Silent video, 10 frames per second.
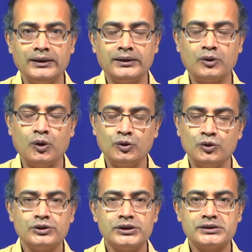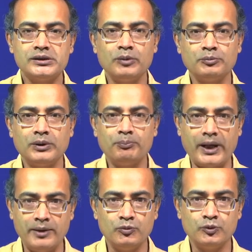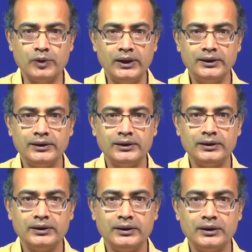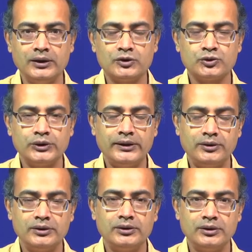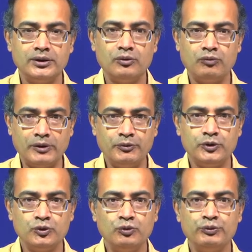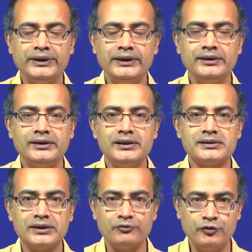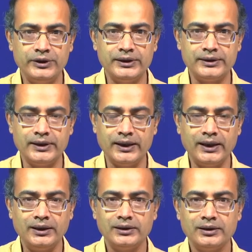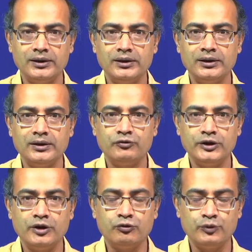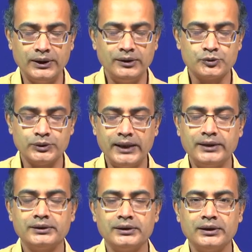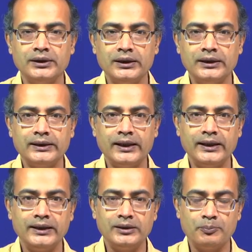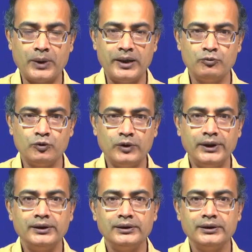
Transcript: the control system of the prime mover. So, that what we do, we increase the feed there, feed of fuel, so that again the prime mover